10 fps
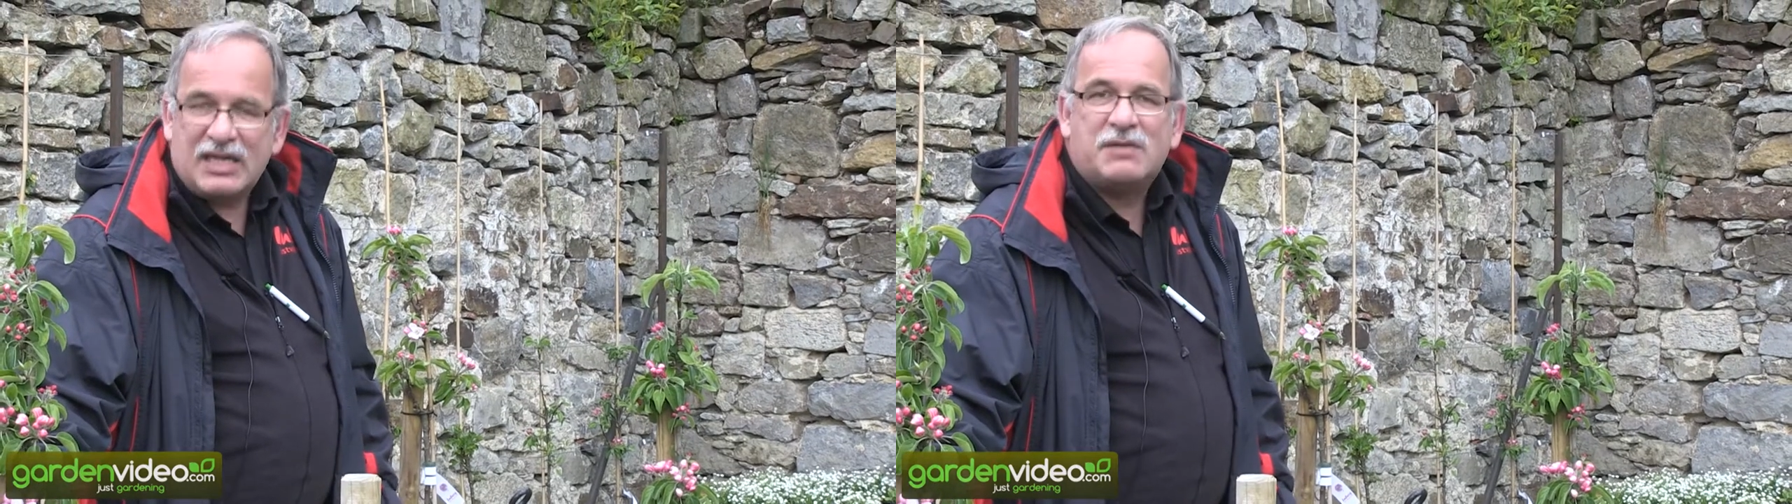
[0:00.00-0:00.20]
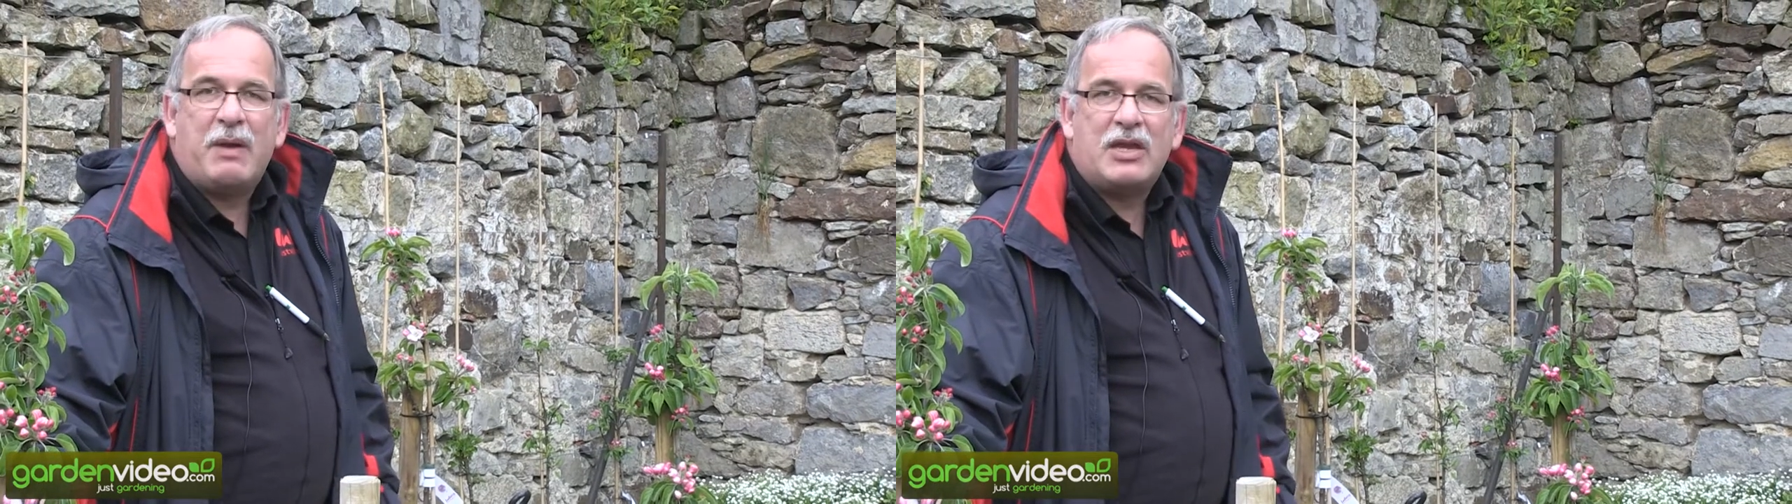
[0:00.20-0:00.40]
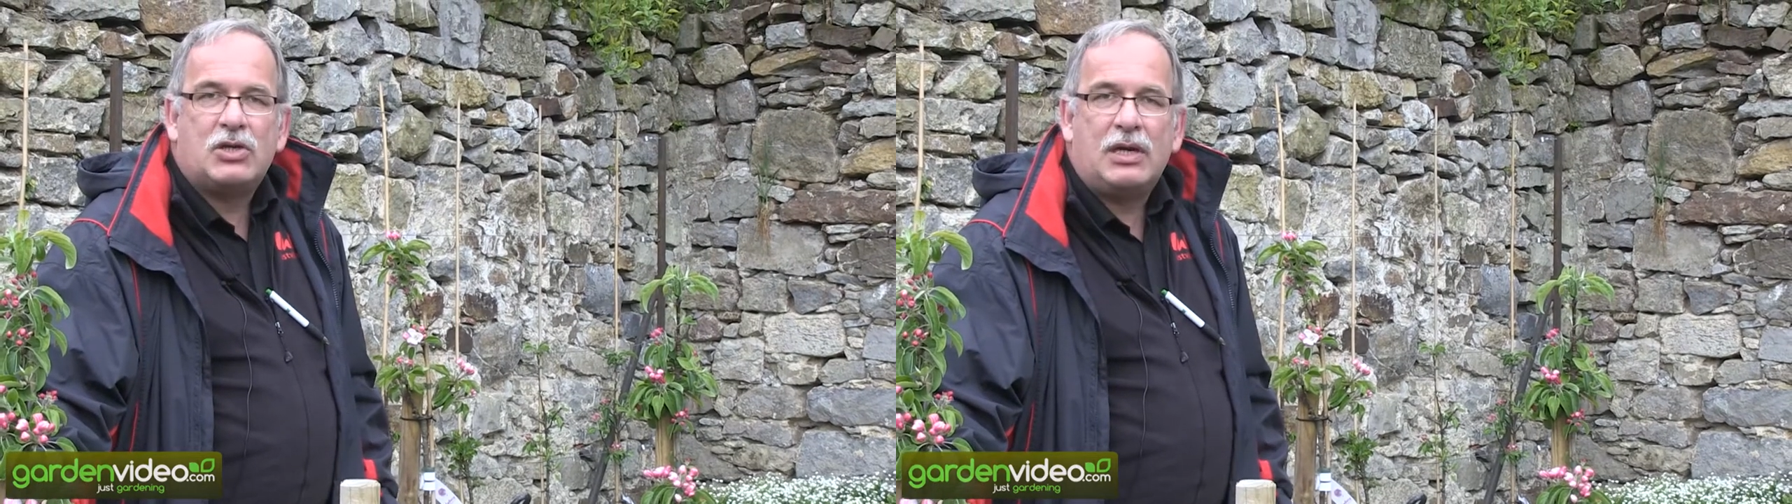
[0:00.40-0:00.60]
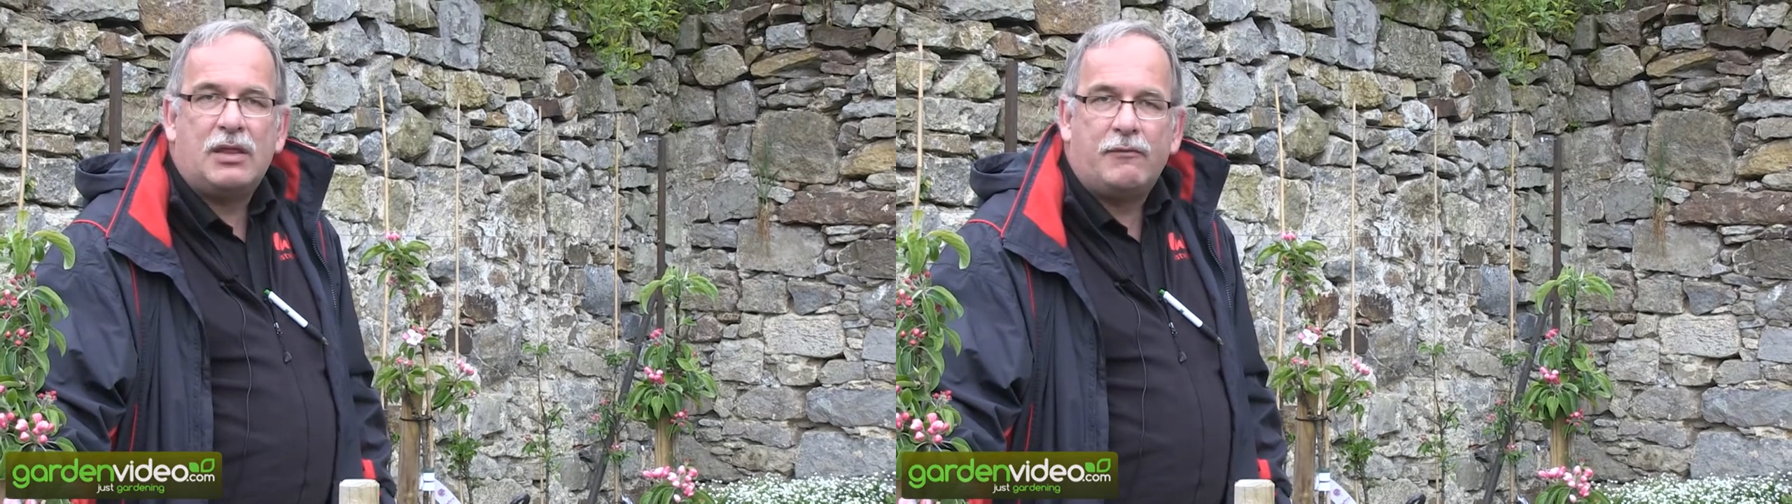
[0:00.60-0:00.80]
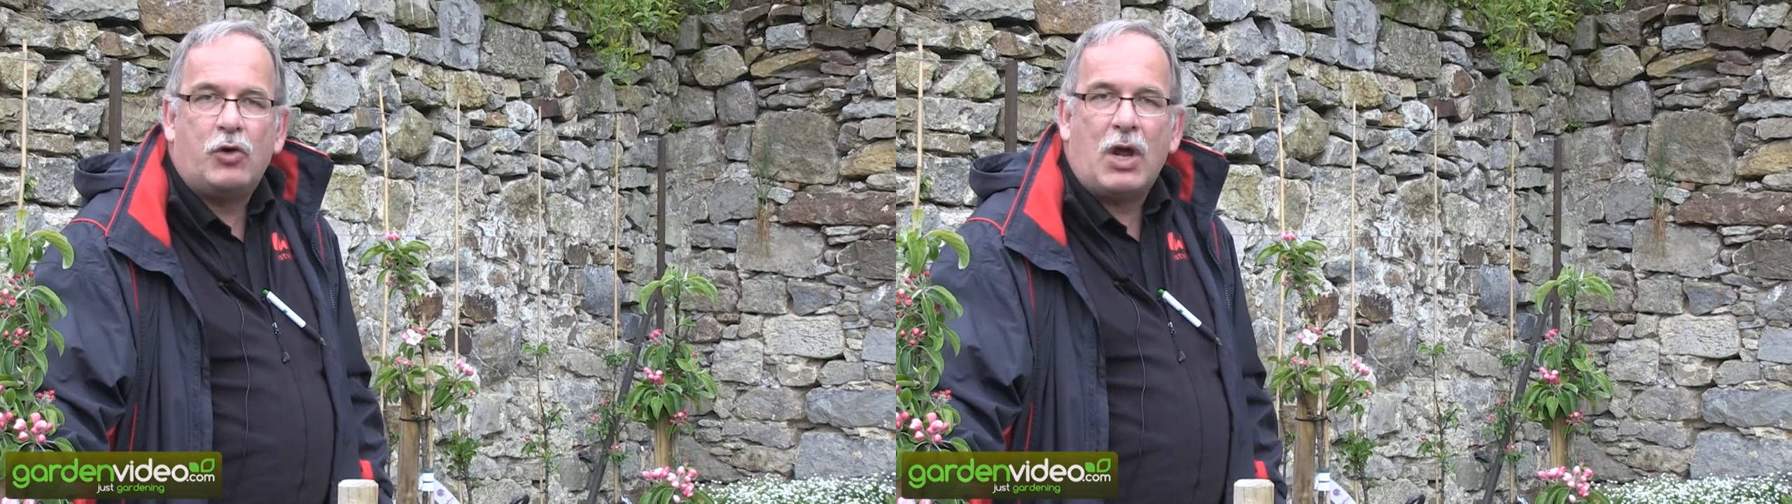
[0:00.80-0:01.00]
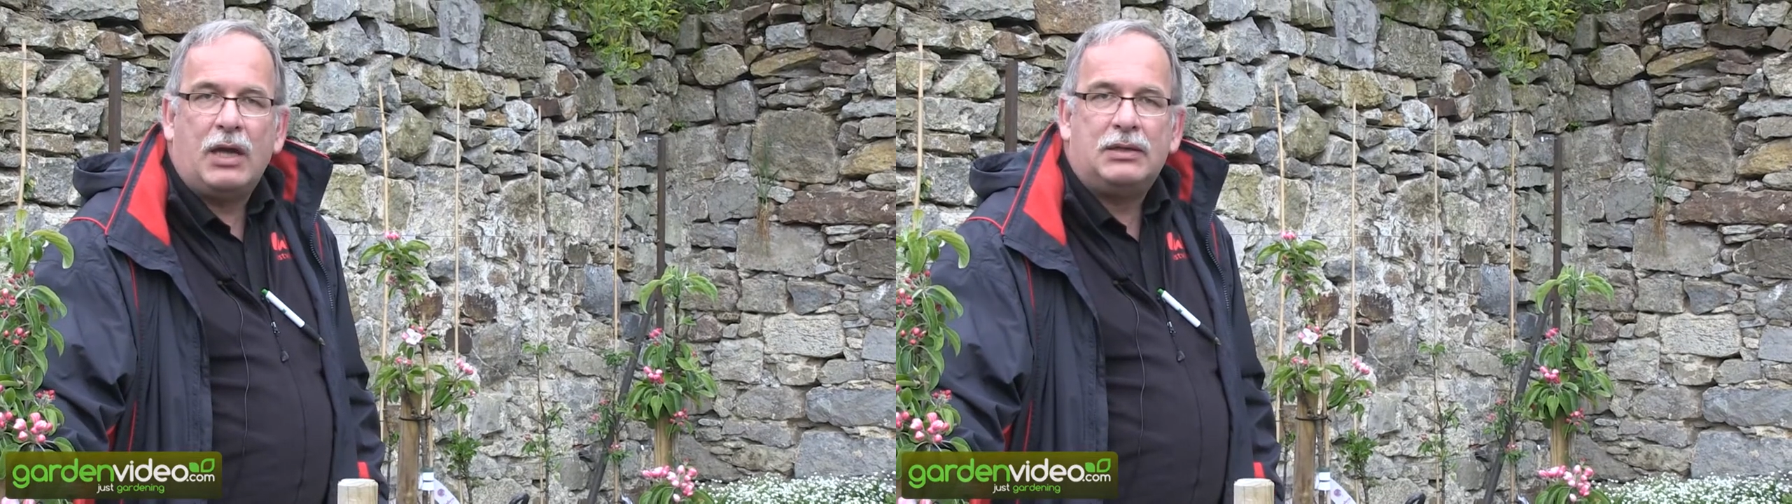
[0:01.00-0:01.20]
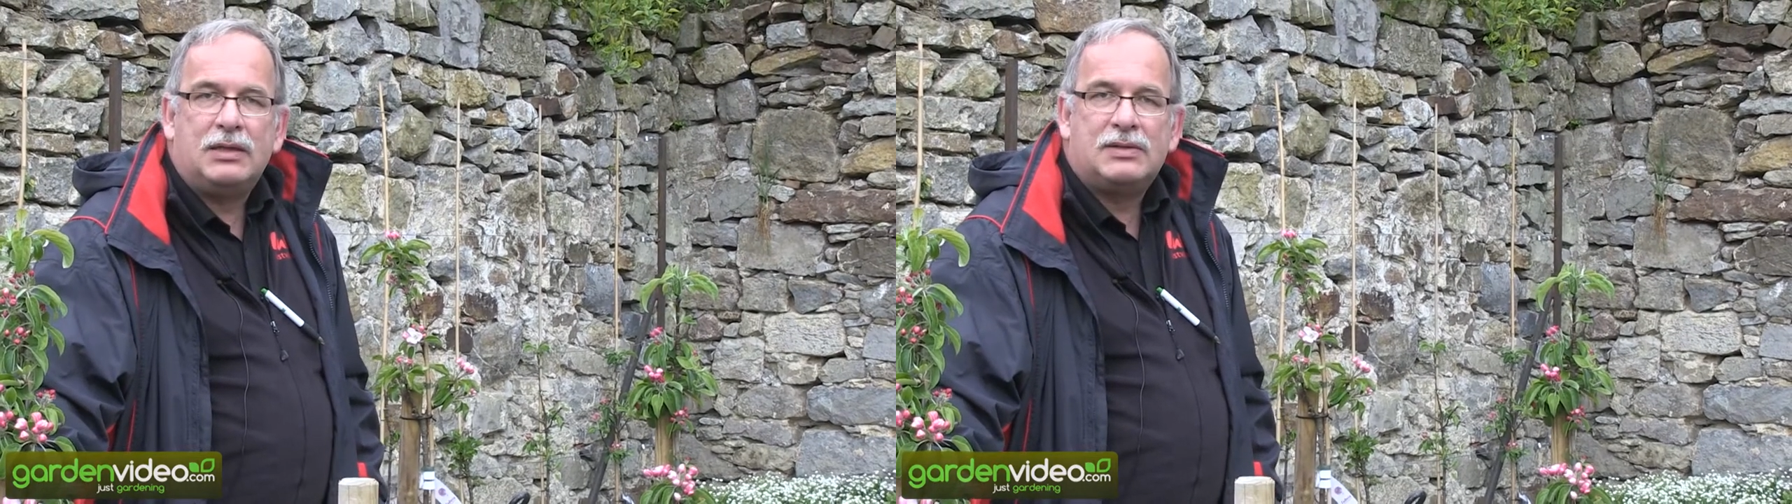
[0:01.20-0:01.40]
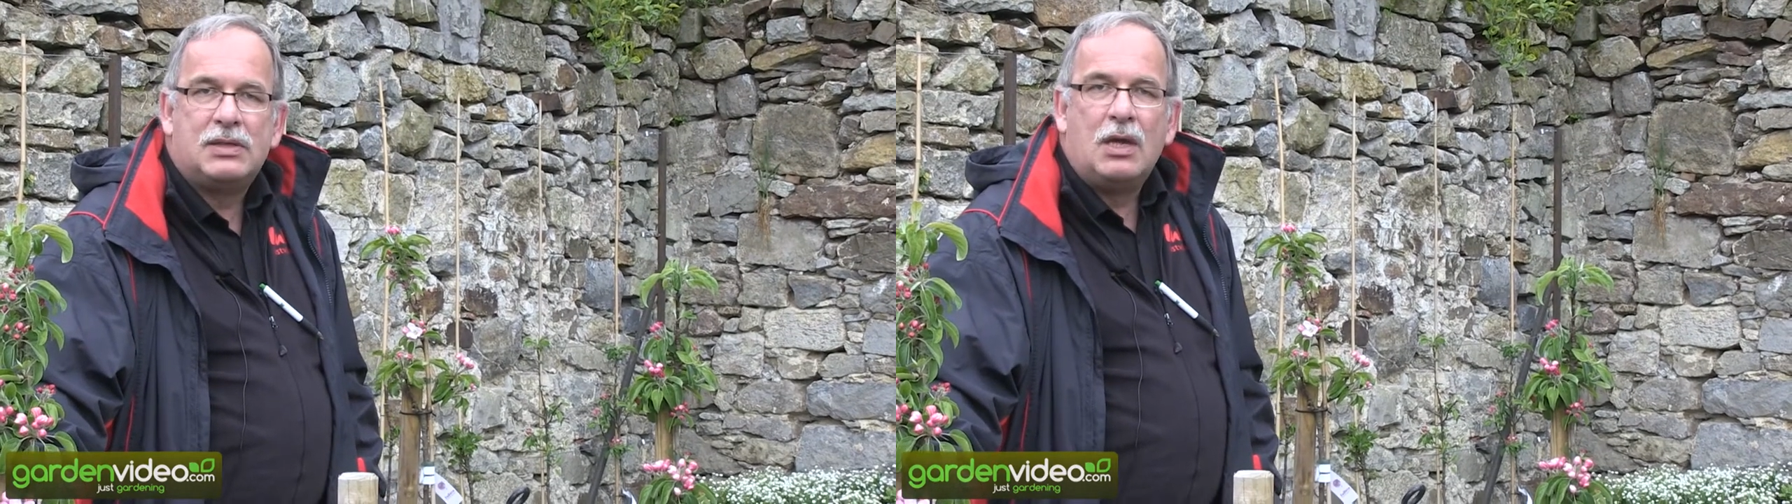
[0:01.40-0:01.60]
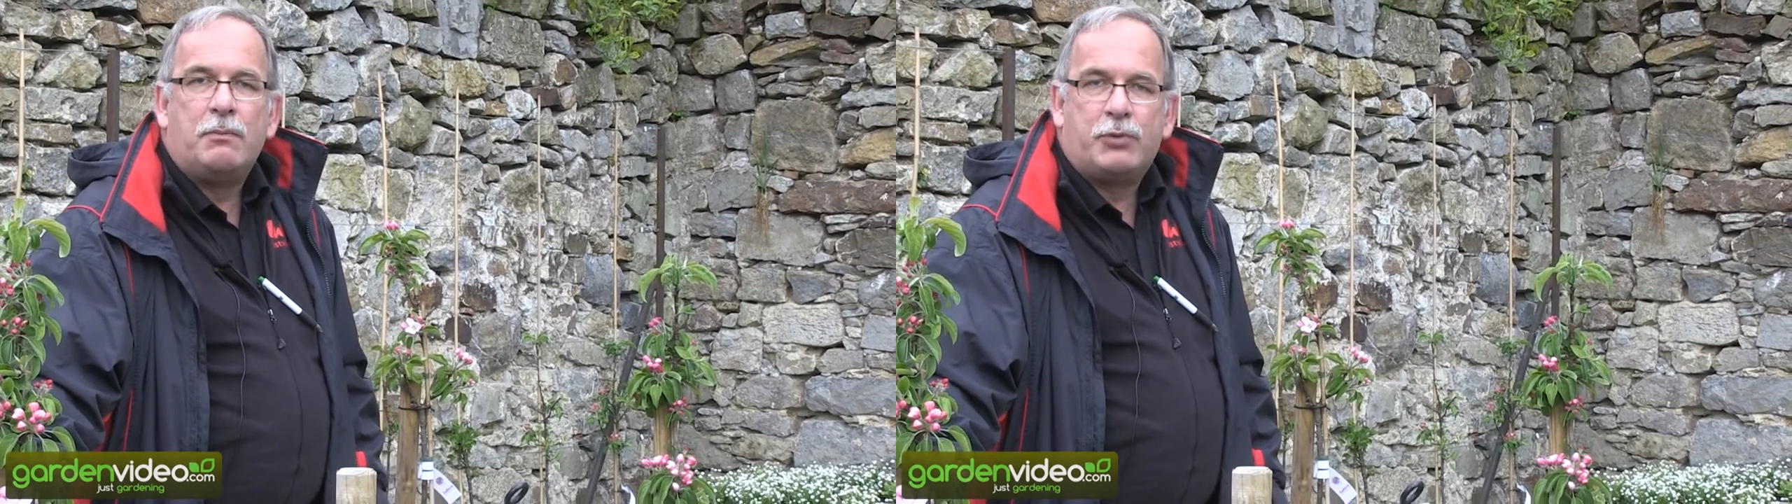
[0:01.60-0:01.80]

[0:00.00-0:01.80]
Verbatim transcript: especially the varieties